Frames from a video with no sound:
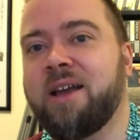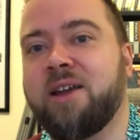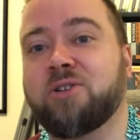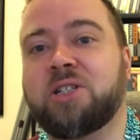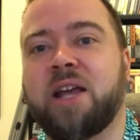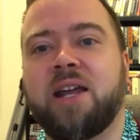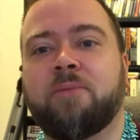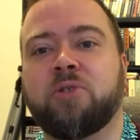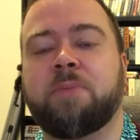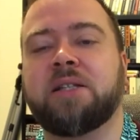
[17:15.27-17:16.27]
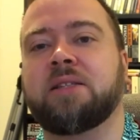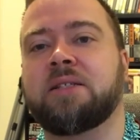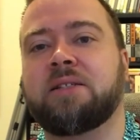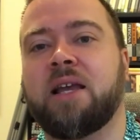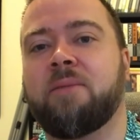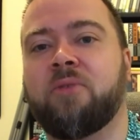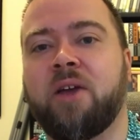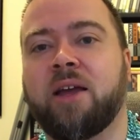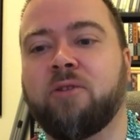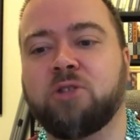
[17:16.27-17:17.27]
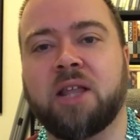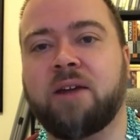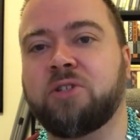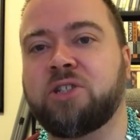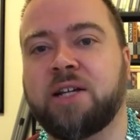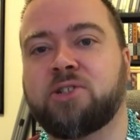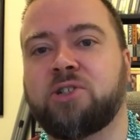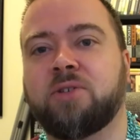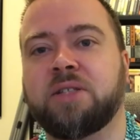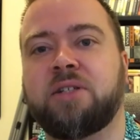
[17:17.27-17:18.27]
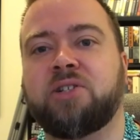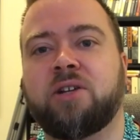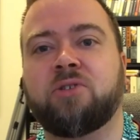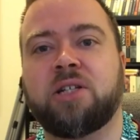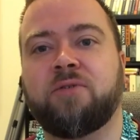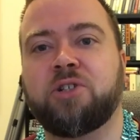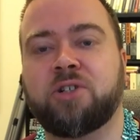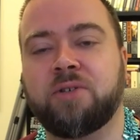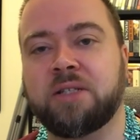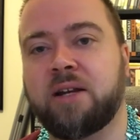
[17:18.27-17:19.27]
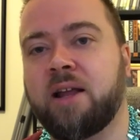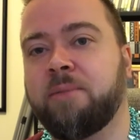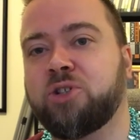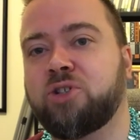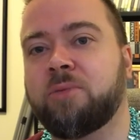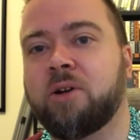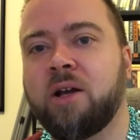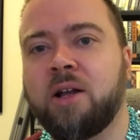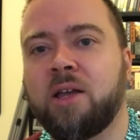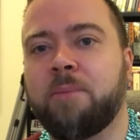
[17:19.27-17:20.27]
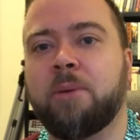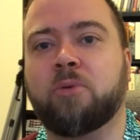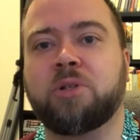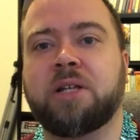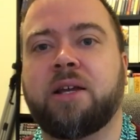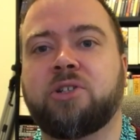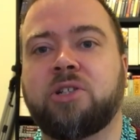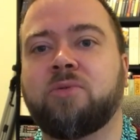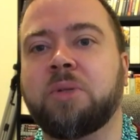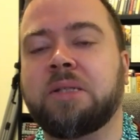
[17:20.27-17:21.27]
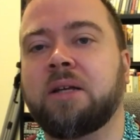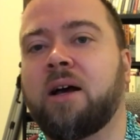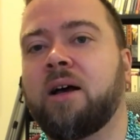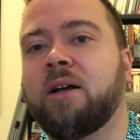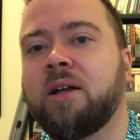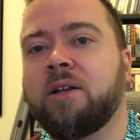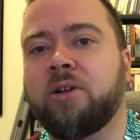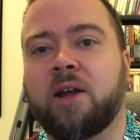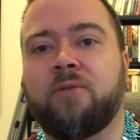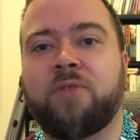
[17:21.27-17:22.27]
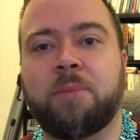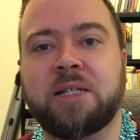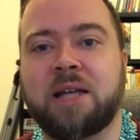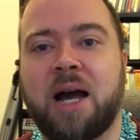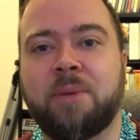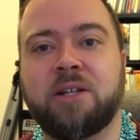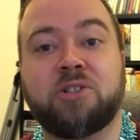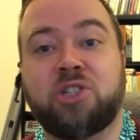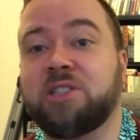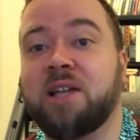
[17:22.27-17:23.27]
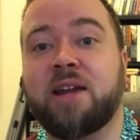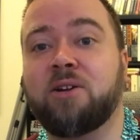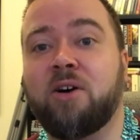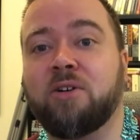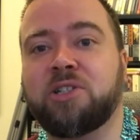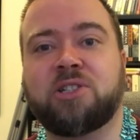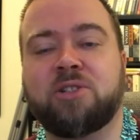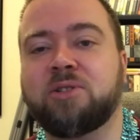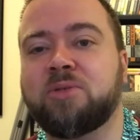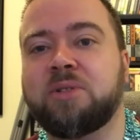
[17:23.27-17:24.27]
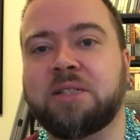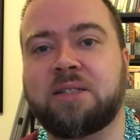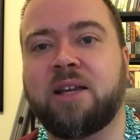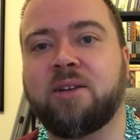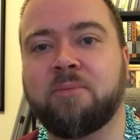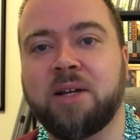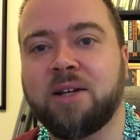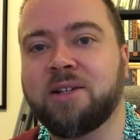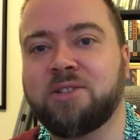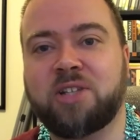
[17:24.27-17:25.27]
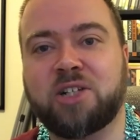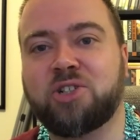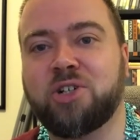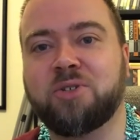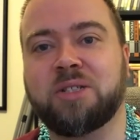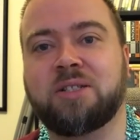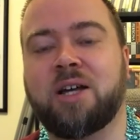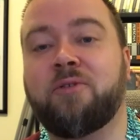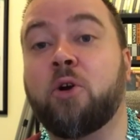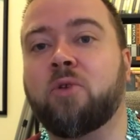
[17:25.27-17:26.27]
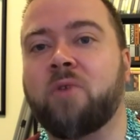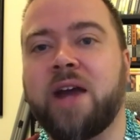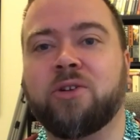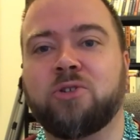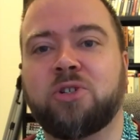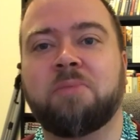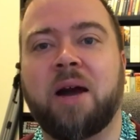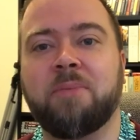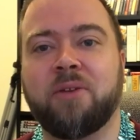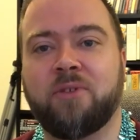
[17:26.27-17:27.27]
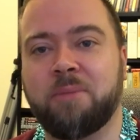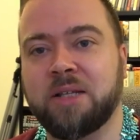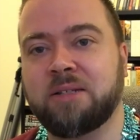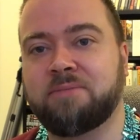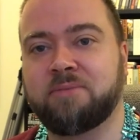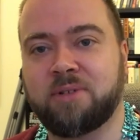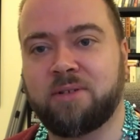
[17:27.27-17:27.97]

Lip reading: and her stand-up was basically the same thing. It was a lot of sex jokes, and then she had her TV show Inside Amy Schumer, and people were saying she was, kind of feminist comedy. She's not at all. She's still doing the same sex jokes and stuff. Her writers might be feminist